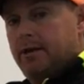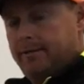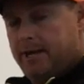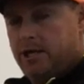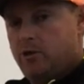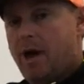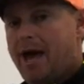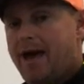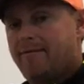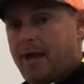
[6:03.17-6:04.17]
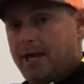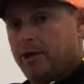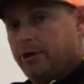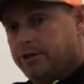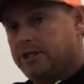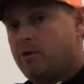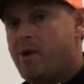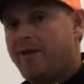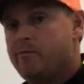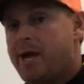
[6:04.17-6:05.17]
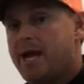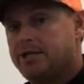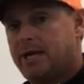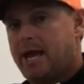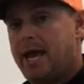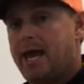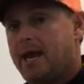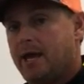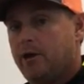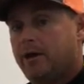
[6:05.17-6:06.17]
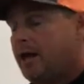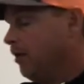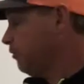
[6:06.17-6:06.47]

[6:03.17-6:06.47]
then you have a good Z-Wave mesh and a good health